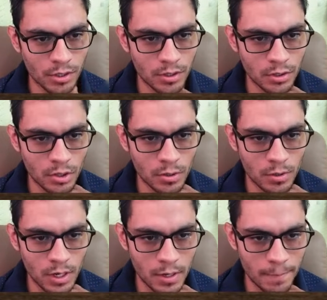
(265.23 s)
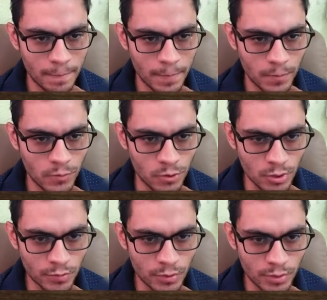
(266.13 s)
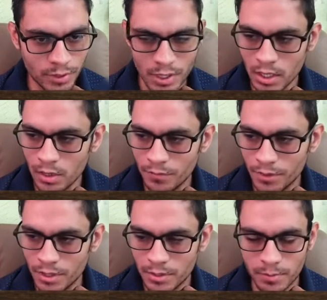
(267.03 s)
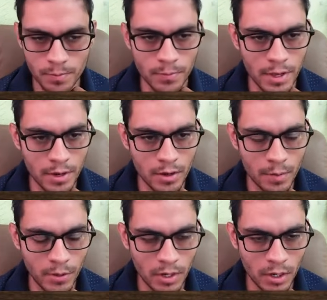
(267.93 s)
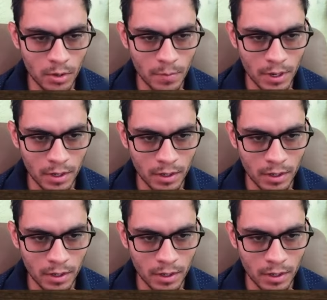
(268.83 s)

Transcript: So just for the sake of this video, I'm gonna go back.